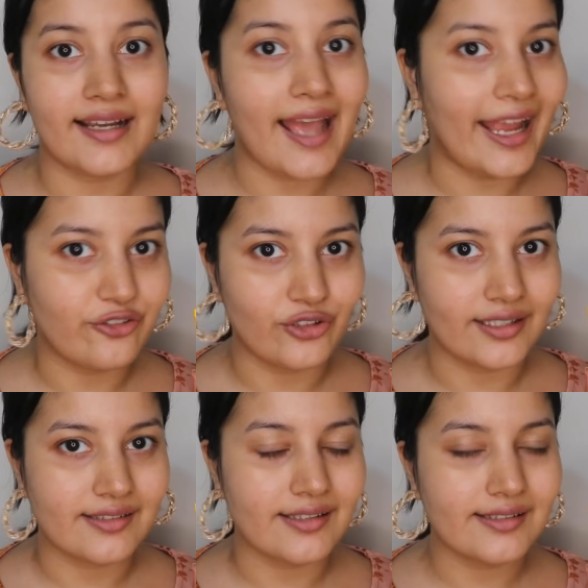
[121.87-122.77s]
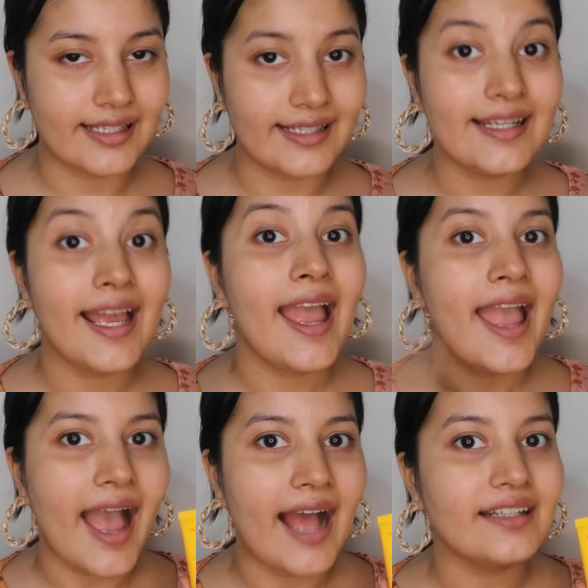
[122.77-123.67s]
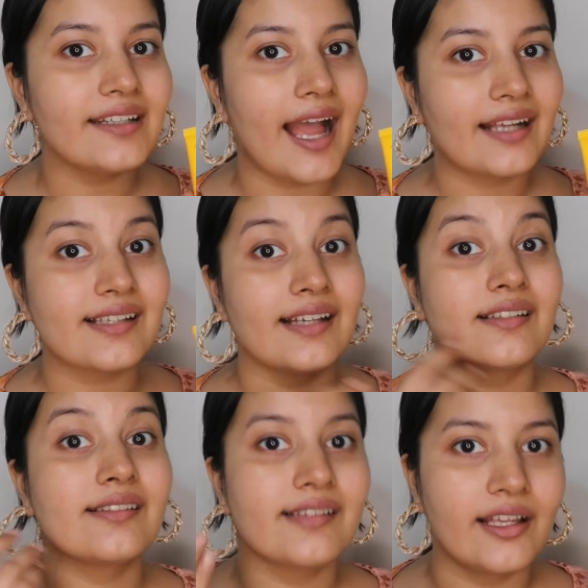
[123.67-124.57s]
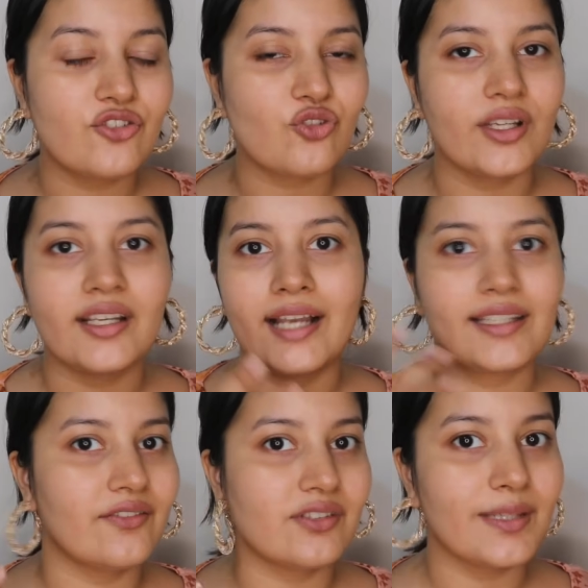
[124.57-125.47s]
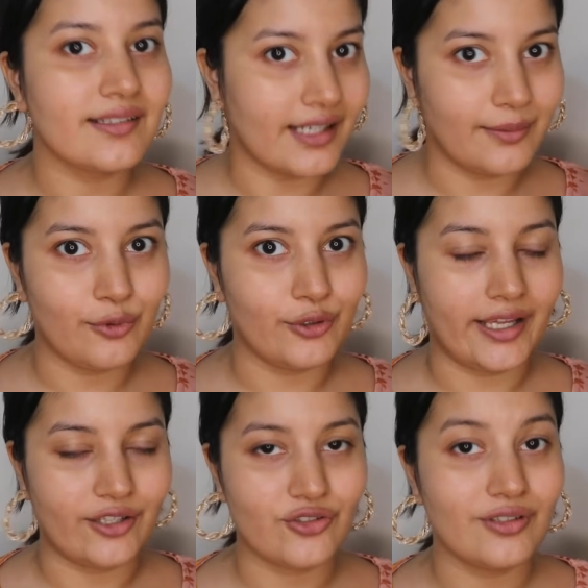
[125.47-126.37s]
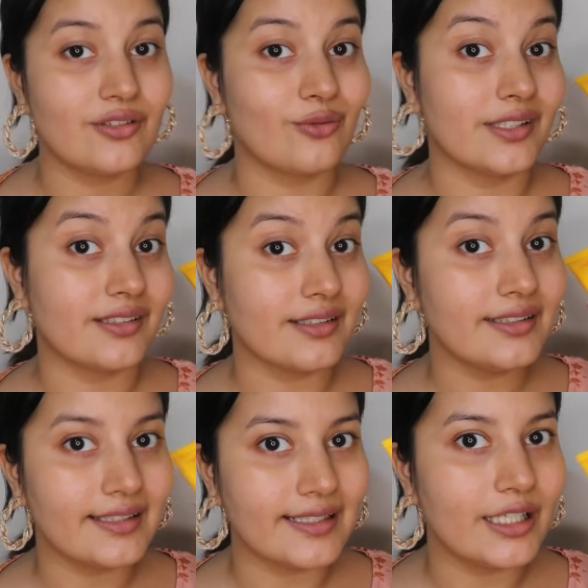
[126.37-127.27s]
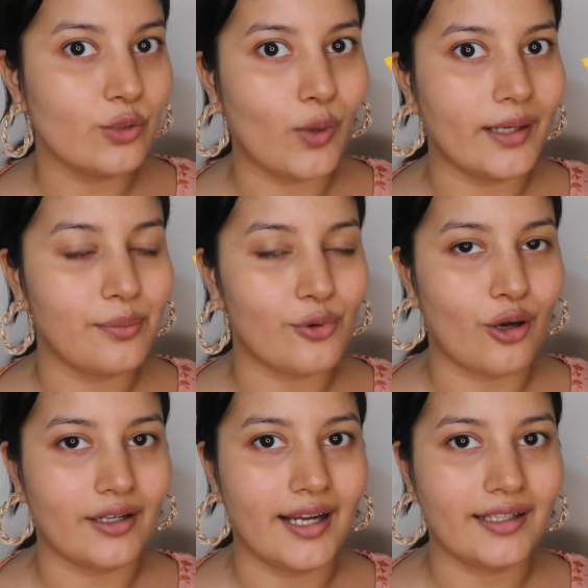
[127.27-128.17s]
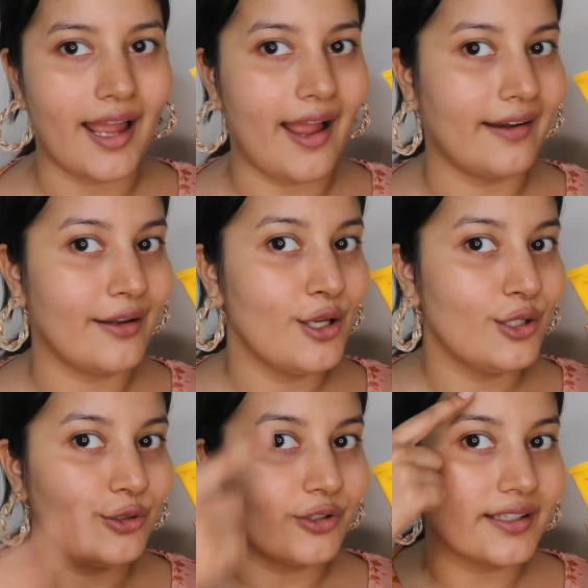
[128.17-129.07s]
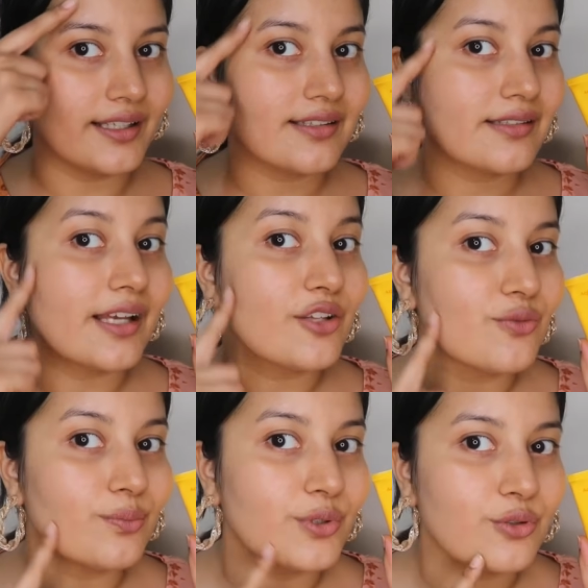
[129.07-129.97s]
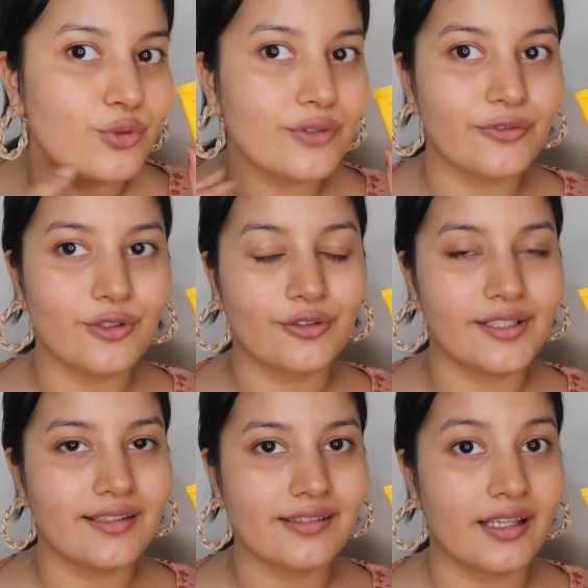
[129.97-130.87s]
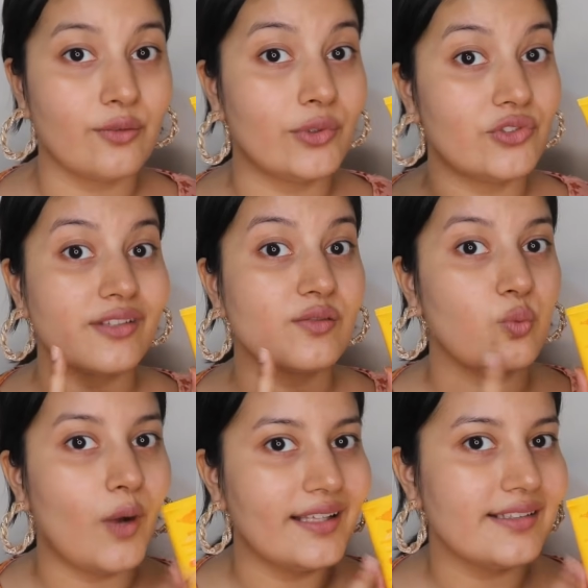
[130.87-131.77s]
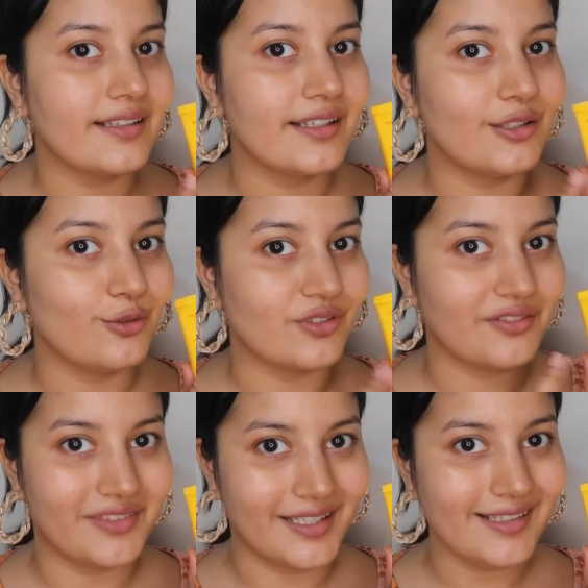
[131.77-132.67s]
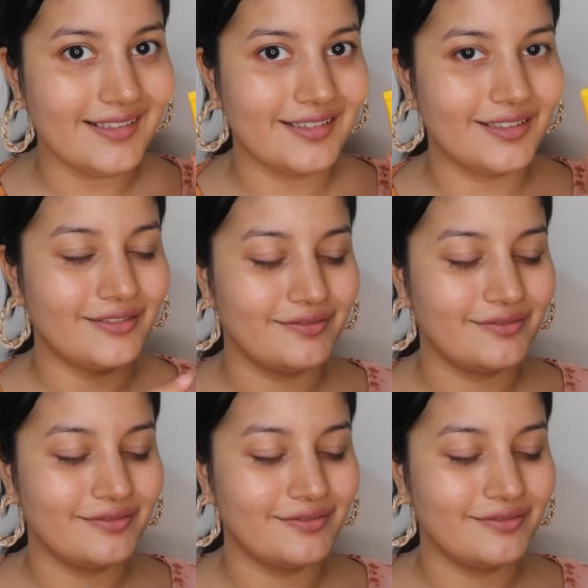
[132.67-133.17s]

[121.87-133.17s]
and hydrates the skin, and it acts as a sunscreen and gives me sun protection. So this is a 3-in-1 product, and you can get such beautiful looking skin with just one single use of this.